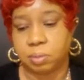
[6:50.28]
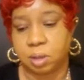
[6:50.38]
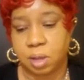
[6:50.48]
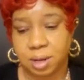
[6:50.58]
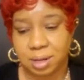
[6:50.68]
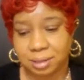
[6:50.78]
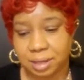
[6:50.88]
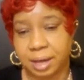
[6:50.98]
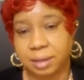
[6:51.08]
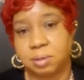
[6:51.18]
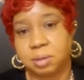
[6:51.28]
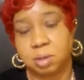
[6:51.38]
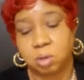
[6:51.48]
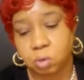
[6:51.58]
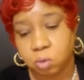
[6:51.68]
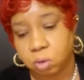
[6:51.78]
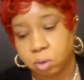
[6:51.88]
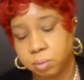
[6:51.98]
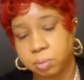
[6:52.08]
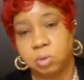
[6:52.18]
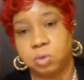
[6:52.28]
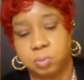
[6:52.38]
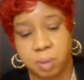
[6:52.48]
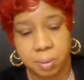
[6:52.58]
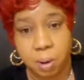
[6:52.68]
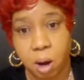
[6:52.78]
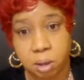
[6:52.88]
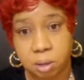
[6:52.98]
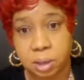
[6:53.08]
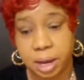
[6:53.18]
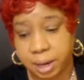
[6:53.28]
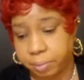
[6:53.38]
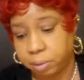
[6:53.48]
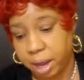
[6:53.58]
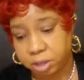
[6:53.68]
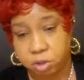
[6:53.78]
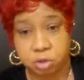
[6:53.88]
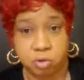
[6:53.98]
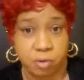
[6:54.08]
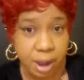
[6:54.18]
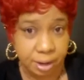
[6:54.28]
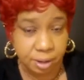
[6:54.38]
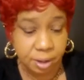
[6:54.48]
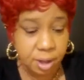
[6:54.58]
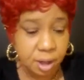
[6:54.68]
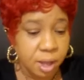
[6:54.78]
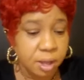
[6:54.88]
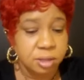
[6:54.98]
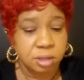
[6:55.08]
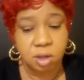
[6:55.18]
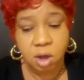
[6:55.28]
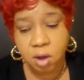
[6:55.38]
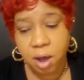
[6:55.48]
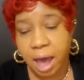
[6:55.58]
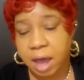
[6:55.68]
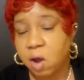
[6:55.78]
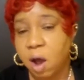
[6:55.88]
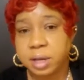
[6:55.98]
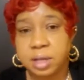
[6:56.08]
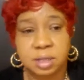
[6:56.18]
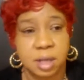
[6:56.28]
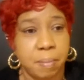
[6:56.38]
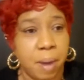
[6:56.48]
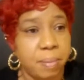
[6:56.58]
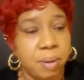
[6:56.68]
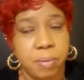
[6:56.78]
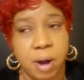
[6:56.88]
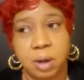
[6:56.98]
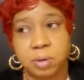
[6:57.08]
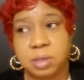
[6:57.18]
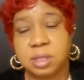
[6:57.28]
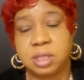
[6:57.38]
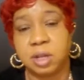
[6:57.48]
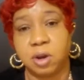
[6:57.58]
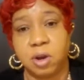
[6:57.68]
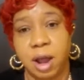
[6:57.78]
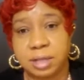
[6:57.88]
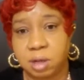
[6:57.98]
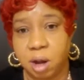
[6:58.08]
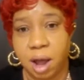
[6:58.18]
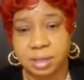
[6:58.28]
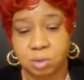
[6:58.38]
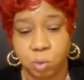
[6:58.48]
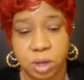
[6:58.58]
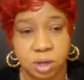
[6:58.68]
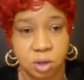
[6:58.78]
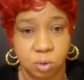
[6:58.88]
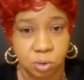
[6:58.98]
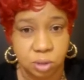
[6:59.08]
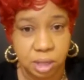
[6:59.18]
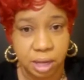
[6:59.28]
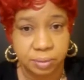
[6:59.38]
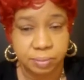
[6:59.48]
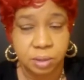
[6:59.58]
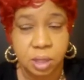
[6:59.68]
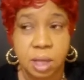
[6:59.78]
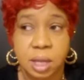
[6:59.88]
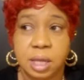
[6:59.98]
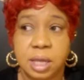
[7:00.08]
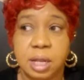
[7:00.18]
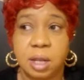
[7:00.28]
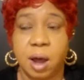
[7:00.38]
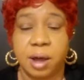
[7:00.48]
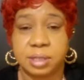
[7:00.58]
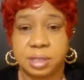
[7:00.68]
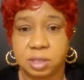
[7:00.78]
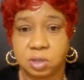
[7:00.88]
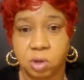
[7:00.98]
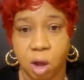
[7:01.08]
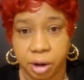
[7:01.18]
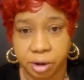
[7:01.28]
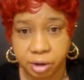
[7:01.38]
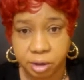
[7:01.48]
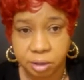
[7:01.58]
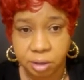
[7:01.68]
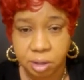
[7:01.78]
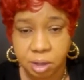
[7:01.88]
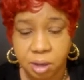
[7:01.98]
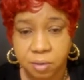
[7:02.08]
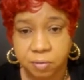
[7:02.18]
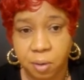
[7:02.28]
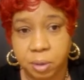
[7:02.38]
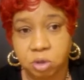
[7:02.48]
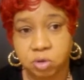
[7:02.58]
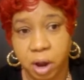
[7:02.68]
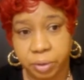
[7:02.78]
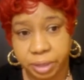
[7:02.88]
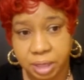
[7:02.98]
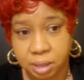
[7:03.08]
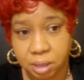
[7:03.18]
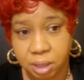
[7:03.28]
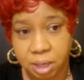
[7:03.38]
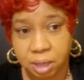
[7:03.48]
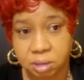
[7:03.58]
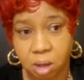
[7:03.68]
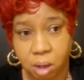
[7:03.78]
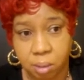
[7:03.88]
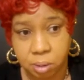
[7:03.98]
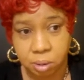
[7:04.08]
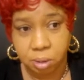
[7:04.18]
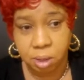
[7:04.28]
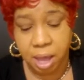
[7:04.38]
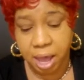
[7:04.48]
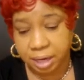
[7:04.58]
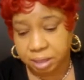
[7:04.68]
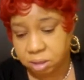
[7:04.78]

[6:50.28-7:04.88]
you understand, the Google newspaper article I just read. So I don't understand. Bobby Brown, the singer, has lost Whitney Houston. He lost his daughter from a drowning in a tub. And